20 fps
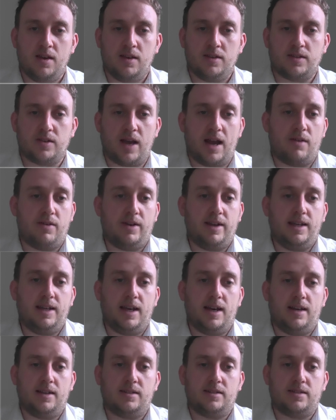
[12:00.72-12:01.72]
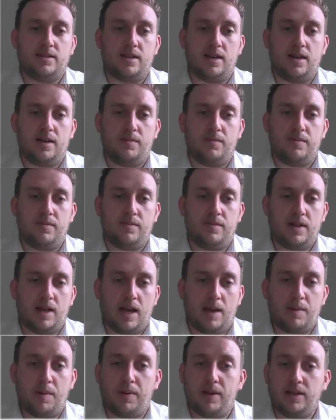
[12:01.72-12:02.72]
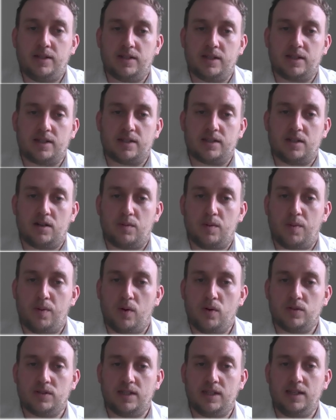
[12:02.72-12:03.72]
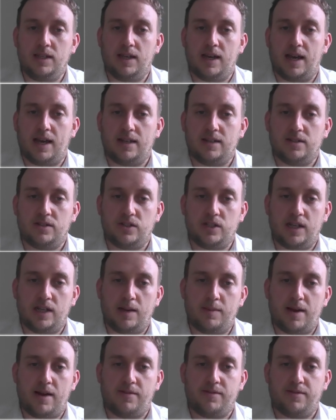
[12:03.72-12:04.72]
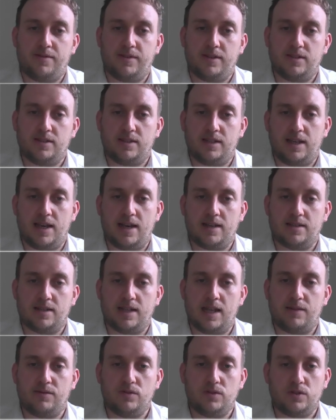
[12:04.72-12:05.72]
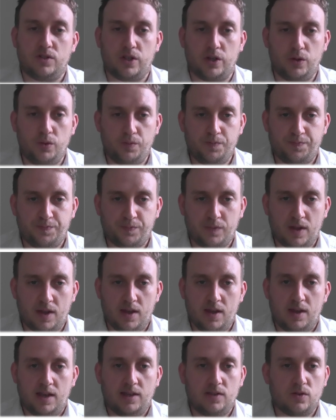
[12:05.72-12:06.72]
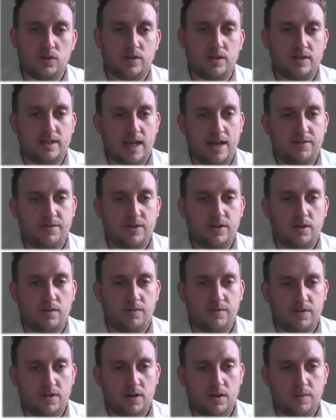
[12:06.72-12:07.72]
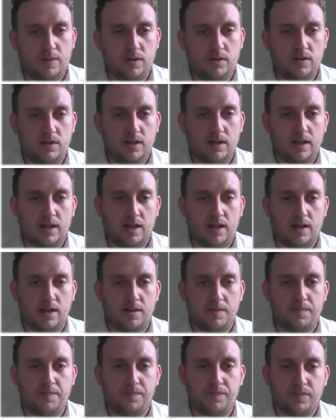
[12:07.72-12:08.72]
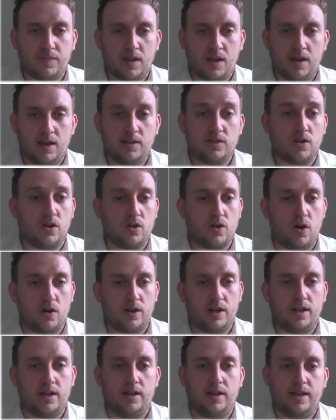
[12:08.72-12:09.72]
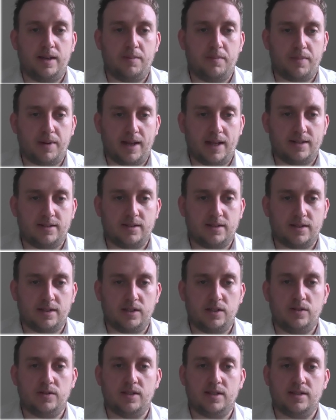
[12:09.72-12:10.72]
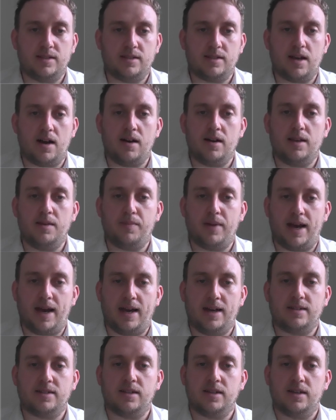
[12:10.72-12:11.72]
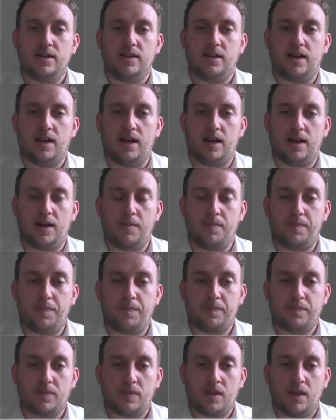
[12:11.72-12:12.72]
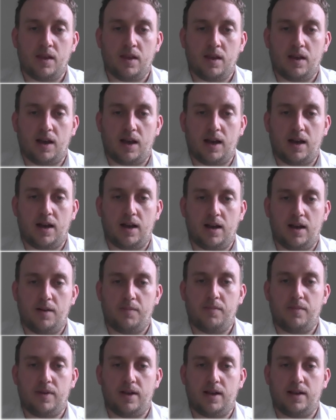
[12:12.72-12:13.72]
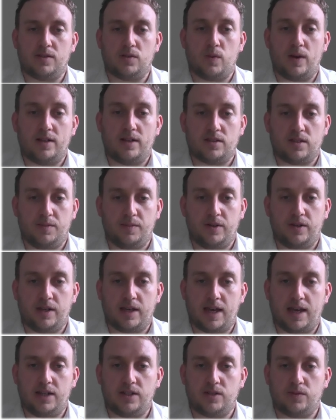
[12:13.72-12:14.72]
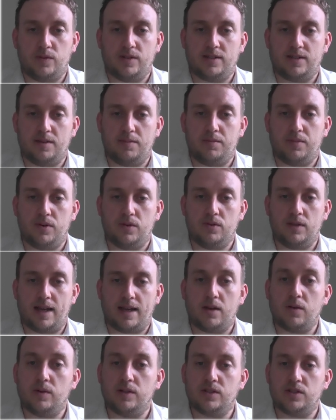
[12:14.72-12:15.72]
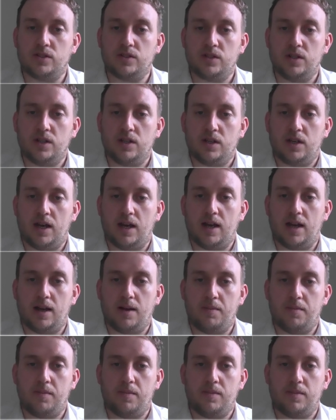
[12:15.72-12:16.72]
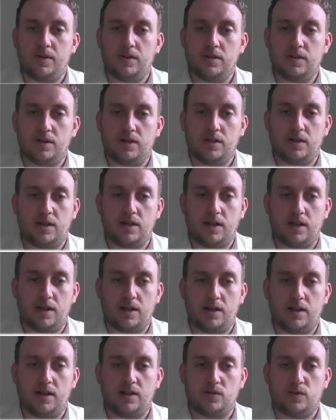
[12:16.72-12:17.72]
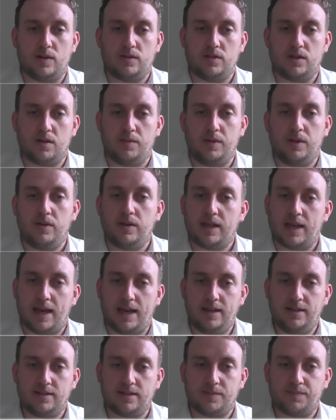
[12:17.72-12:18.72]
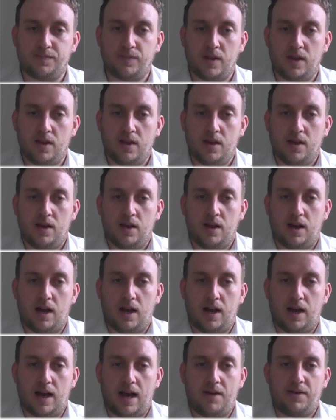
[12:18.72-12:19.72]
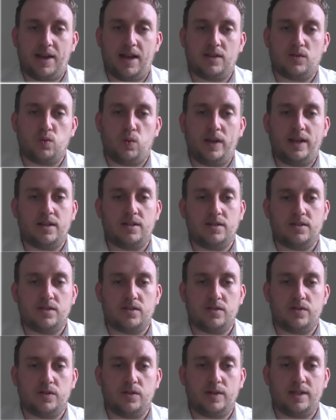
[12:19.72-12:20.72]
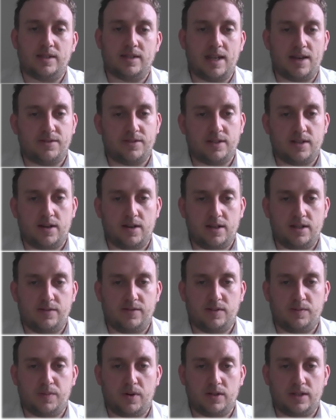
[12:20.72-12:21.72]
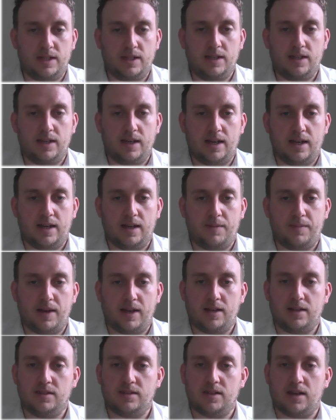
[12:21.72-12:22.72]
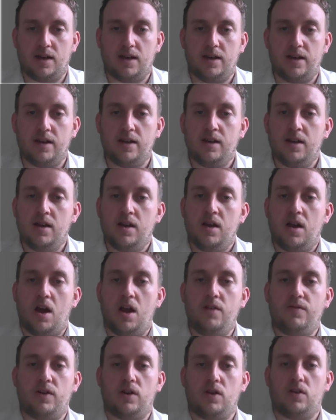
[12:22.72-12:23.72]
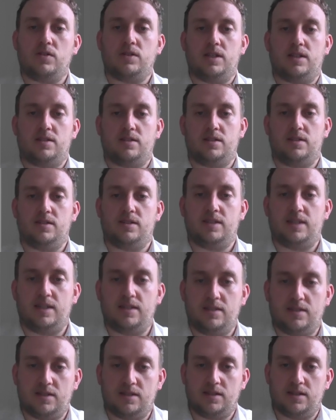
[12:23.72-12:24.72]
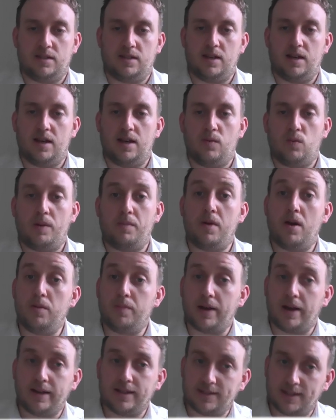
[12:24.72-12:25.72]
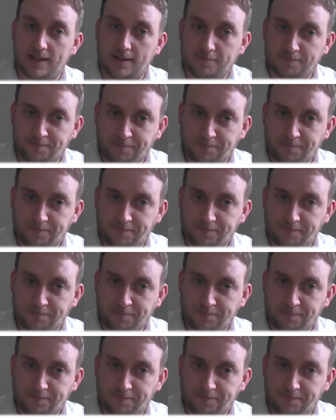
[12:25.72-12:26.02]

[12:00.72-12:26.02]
So Harry has hemiplegic cerebral palsy and GMF-CS level 2. He's also deaf and non-verbal. He's got a cochlear implant and uses his iPad as a way of communication with simple language as well to communicate. Harry has weakness through his left side of his body and can tire over long distances when mobilising.